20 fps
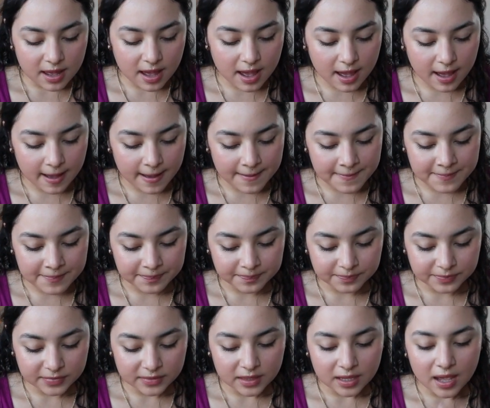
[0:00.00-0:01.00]

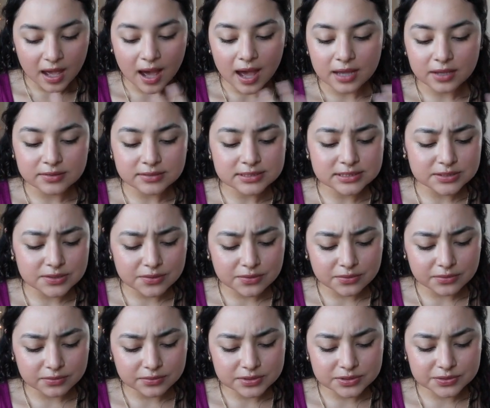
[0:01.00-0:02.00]
I also